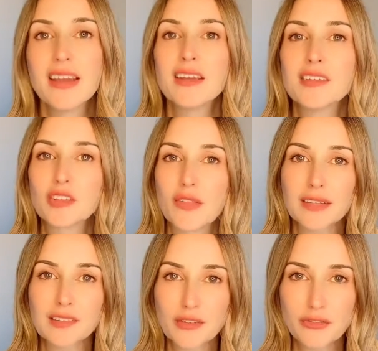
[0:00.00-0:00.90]
So
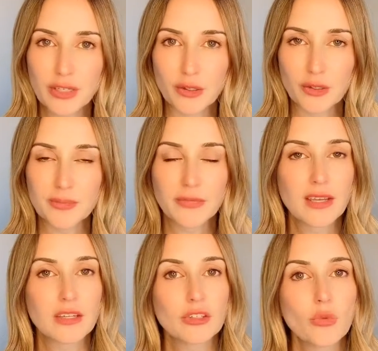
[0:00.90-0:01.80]
that's the feel.
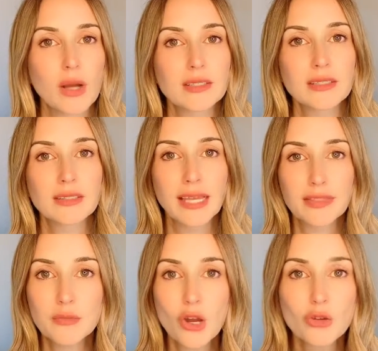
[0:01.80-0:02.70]
You want to let
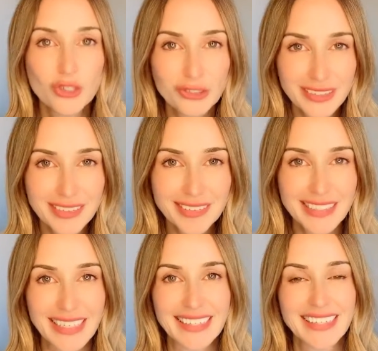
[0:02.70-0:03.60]
them know you're
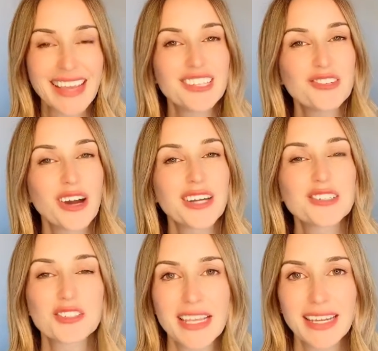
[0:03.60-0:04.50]
listening and you
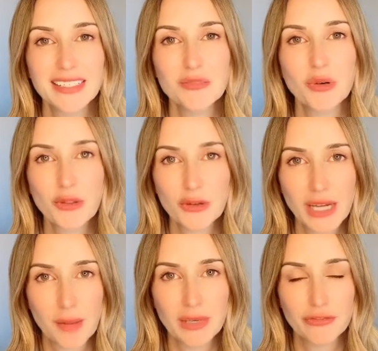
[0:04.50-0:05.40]
understand where they're
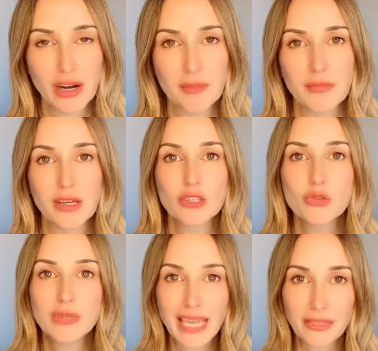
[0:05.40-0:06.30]
coming from. You
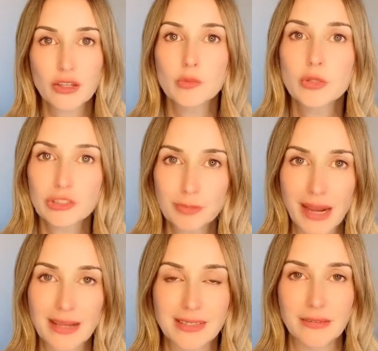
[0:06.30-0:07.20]
get their
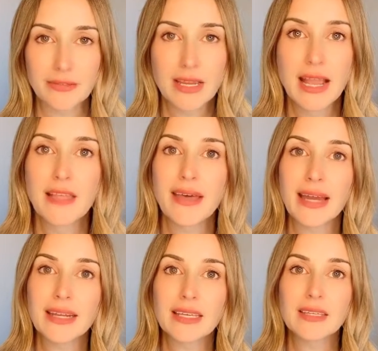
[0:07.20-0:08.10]
perspective.
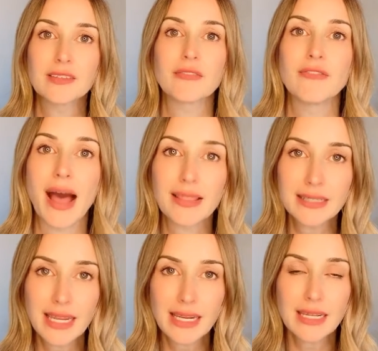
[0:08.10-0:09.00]
That is
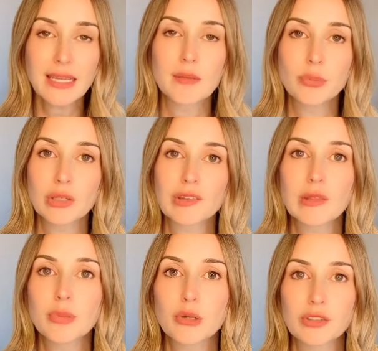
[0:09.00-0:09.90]
validating and puts the
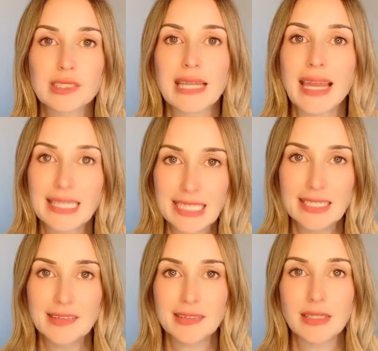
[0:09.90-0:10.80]
person at
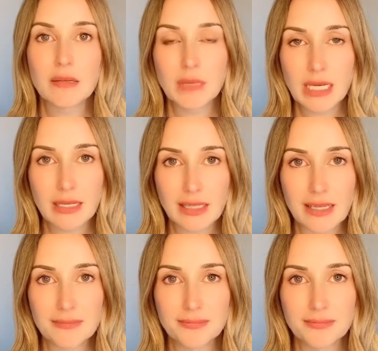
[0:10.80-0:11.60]
ease immediately.